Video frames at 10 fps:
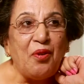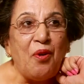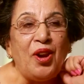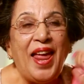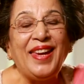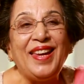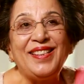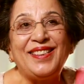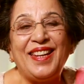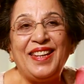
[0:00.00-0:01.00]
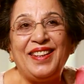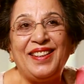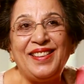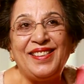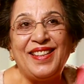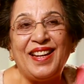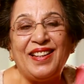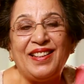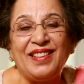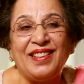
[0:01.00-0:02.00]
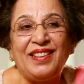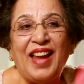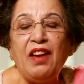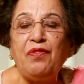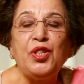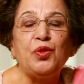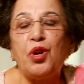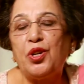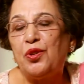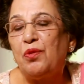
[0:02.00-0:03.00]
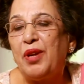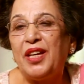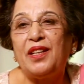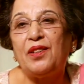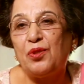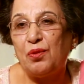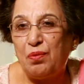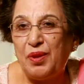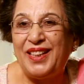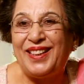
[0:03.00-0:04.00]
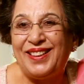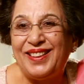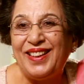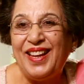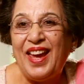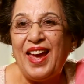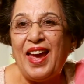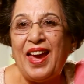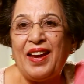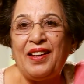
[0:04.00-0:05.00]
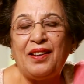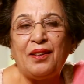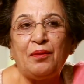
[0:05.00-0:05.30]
All I can say is that life is what you make it to be, and